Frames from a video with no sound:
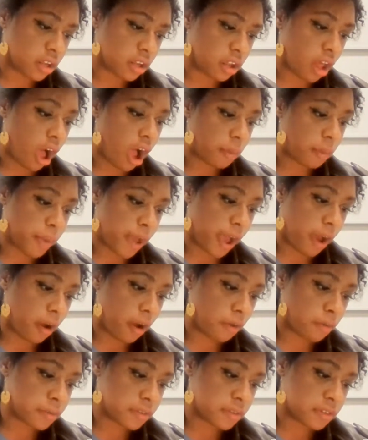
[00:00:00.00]

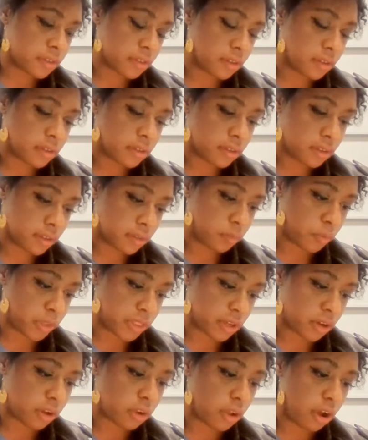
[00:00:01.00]
Clock-bound, with
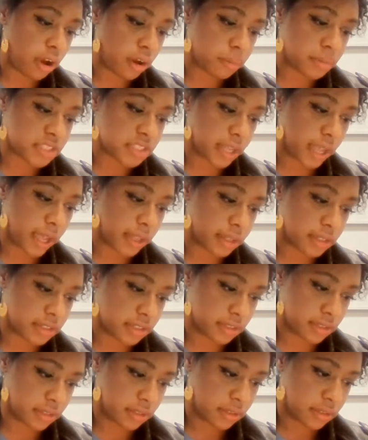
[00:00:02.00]
an alarm
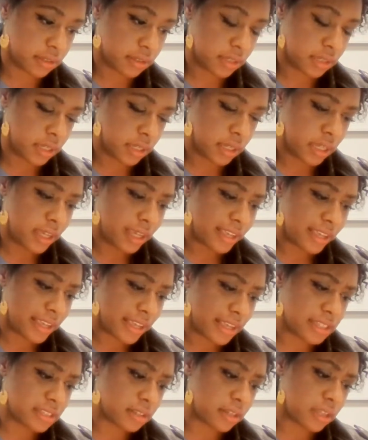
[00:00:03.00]
set,
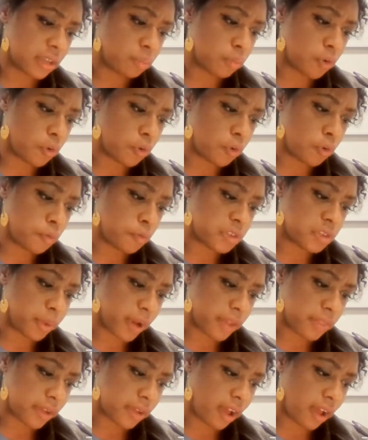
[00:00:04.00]
easily moved
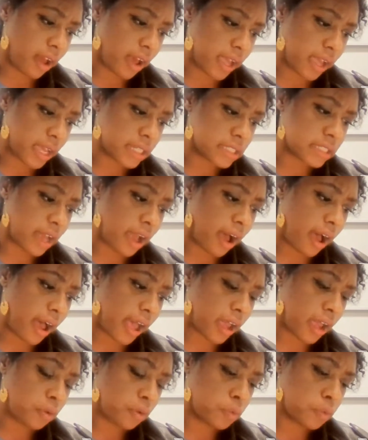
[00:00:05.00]
by the kind
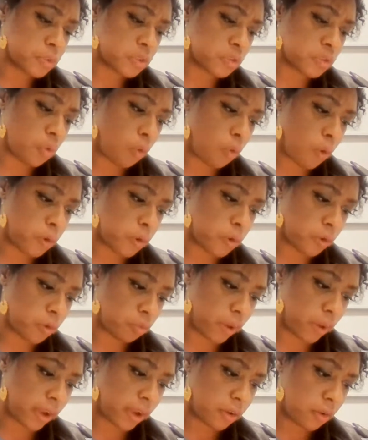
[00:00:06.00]
eye whose corner
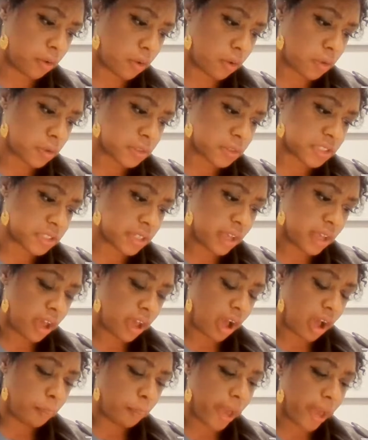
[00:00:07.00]
crinkles,
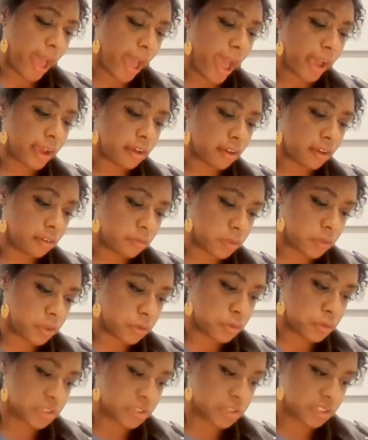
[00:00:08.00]
a pack of
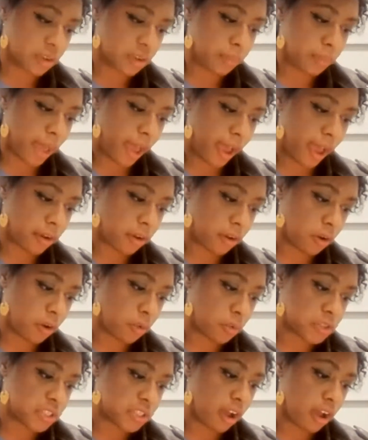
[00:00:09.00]
loose
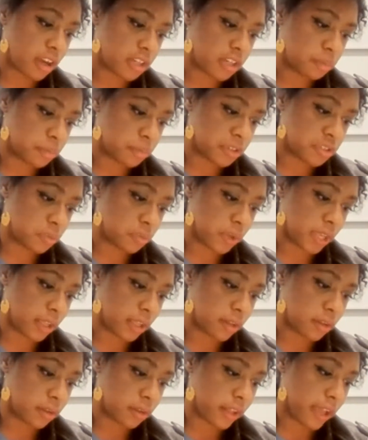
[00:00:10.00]
tobacco tucked
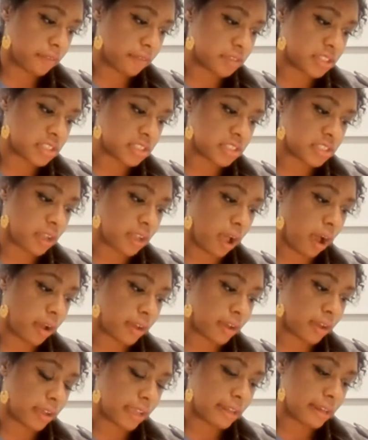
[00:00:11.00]
between left sock
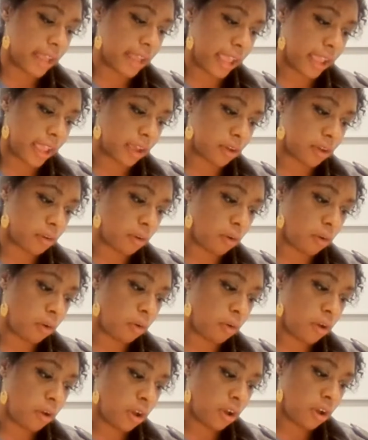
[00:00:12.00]
and
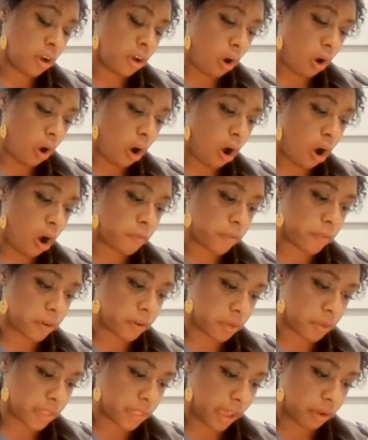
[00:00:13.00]
ankle,
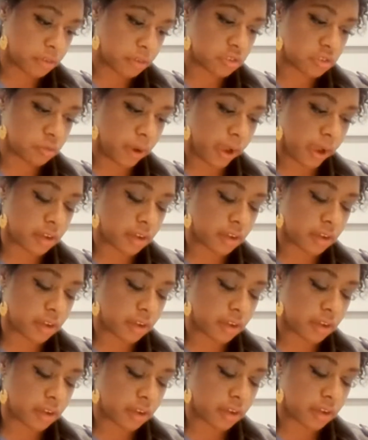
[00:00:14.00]
offered without direct
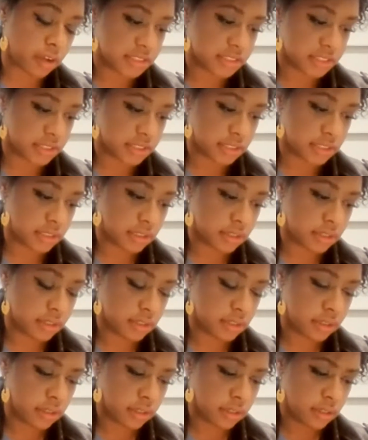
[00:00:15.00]
request.
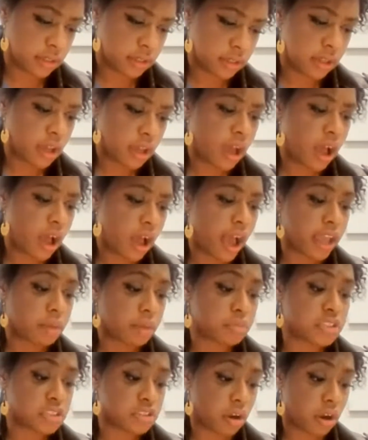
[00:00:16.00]
I
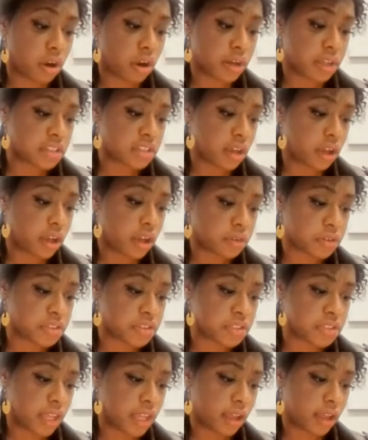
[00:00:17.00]
am starting to
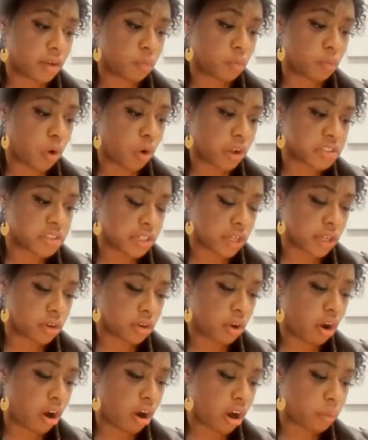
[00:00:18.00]
understand wanting
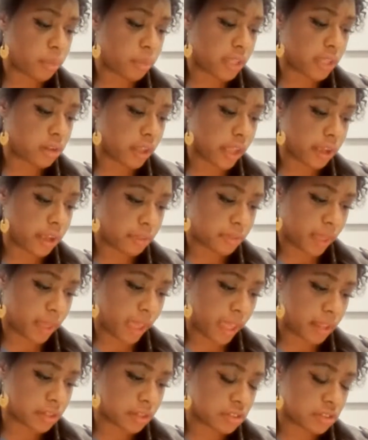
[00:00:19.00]
an army like
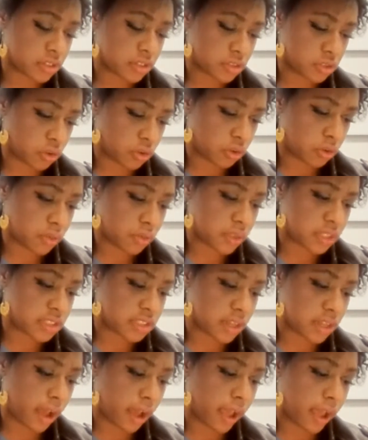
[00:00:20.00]
that to turn the
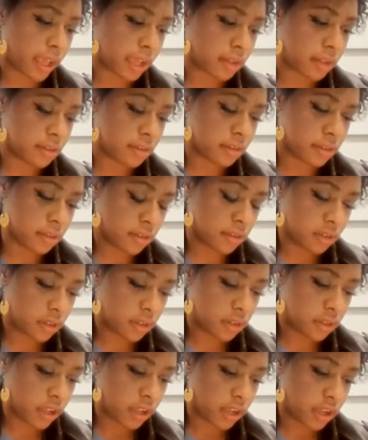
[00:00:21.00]
tide,
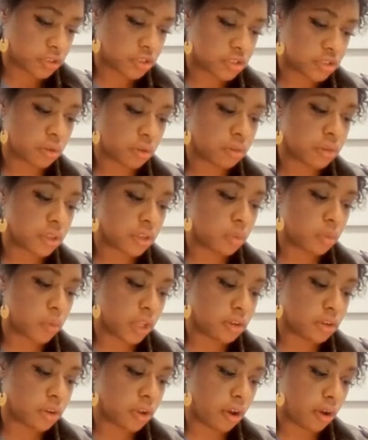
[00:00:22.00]
as surely
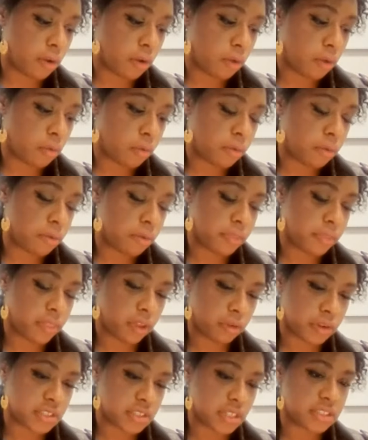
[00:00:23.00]
we know
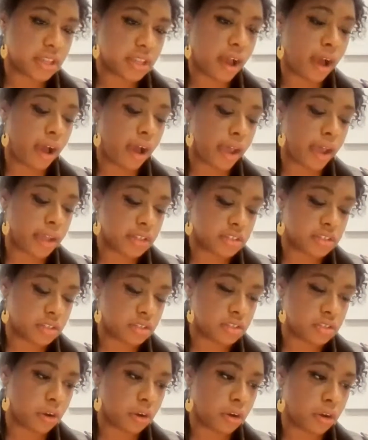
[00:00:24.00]
there is a tide
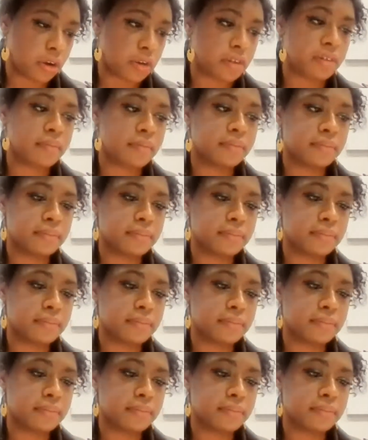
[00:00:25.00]
to turn.